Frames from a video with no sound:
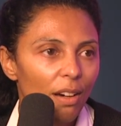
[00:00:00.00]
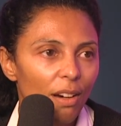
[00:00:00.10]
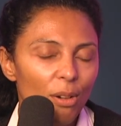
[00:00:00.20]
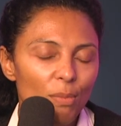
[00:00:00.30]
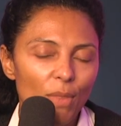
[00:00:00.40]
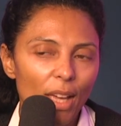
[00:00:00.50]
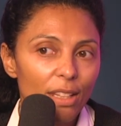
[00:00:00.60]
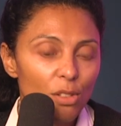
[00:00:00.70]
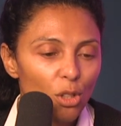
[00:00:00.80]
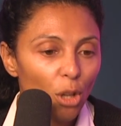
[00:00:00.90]
And
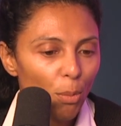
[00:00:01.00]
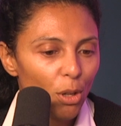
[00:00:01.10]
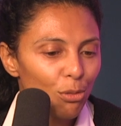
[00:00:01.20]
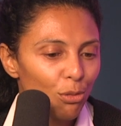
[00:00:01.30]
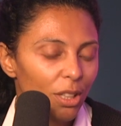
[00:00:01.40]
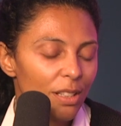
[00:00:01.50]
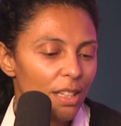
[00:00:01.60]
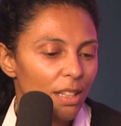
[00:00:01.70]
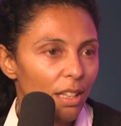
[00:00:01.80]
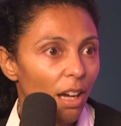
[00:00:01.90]
there is a couple of fields
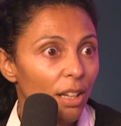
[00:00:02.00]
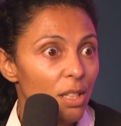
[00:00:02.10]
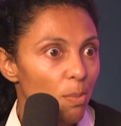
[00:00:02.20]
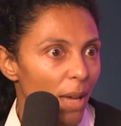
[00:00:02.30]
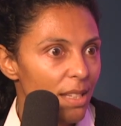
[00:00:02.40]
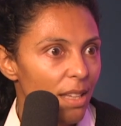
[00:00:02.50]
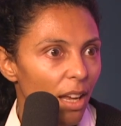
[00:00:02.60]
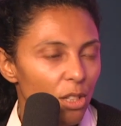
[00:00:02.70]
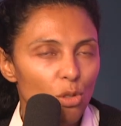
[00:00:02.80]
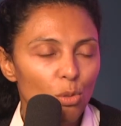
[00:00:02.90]
in the art space that
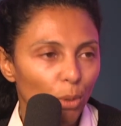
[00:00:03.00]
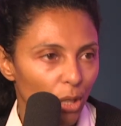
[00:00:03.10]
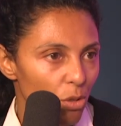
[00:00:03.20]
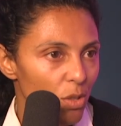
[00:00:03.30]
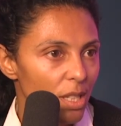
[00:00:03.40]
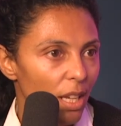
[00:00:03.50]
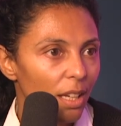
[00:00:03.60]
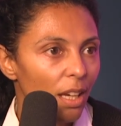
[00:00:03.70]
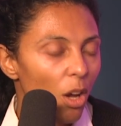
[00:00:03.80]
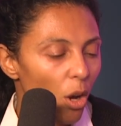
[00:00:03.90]
are super
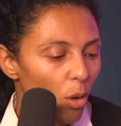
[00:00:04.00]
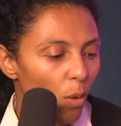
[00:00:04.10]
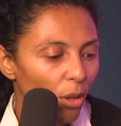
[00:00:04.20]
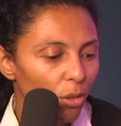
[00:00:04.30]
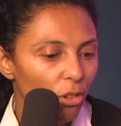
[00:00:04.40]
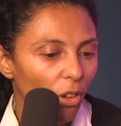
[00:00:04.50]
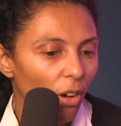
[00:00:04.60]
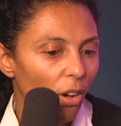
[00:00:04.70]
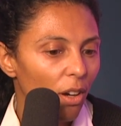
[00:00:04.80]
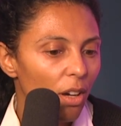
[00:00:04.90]
interesting around
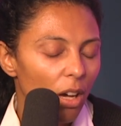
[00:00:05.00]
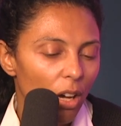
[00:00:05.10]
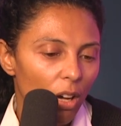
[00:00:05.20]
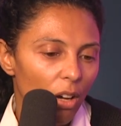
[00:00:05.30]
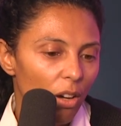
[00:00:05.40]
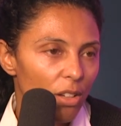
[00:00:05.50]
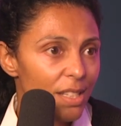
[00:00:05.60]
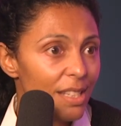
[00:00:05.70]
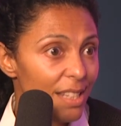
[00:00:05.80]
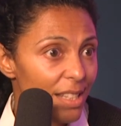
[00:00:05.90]

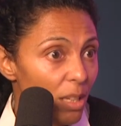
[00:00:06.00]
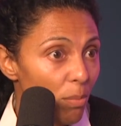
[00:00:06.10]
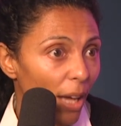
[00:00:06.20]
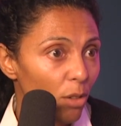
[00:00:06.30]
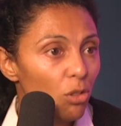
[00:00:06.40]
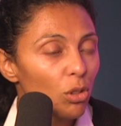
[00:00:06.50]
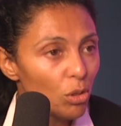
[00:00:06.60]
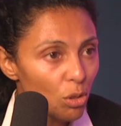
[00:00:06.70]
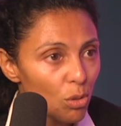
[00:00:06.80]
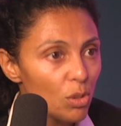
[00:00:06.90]
synthetic bio. So you
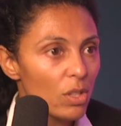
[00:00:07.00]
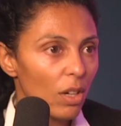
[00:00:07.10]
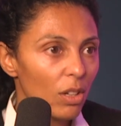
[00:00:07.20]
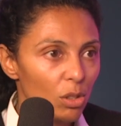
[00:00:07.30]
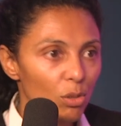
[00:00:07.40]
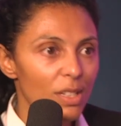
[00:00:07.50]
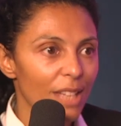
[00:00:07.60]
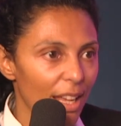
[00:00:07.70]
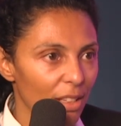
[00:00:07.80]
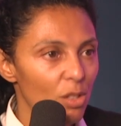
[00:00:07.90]
use,
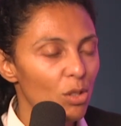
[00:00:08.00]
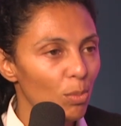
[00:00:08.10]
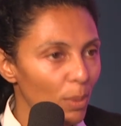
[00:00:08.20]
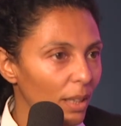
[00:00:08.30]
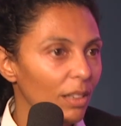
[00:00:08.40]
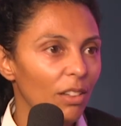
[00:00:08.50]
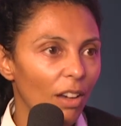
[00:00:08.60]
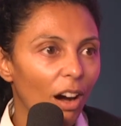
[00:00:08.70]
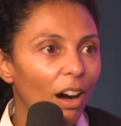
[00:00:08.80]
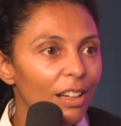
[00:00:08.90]
science to build
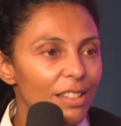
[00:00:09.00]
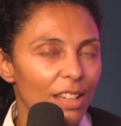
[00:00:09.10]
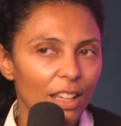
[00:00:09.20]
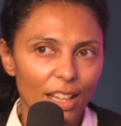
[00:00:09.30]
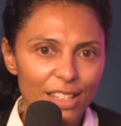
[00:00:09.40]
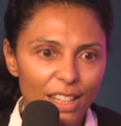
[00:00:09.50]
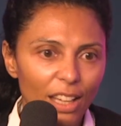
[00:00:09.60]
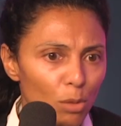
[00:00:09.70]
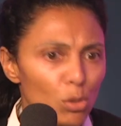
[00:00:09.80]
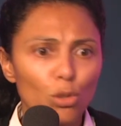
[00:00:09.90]
art. And I
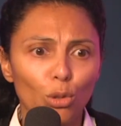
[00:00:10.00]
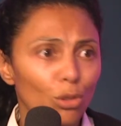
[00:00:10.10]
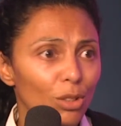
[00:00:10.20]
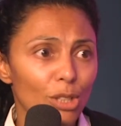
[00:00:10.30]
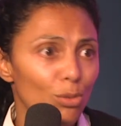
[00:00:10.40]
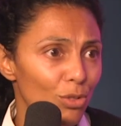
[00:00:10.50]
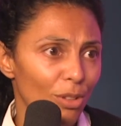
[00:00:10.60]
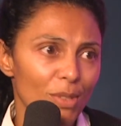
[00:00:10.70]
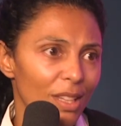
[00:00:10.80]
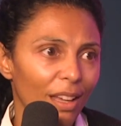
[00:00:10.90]
think I would totally do
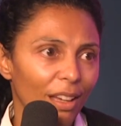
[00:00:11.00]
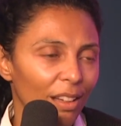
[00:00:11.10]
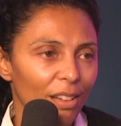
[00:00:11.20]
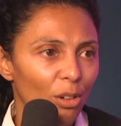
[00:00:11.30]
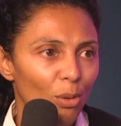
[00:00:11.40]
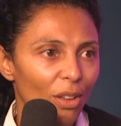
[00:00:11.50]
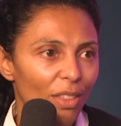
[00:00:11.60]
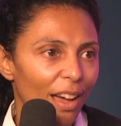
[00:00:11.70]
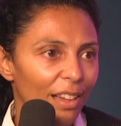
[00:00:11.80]
something around that.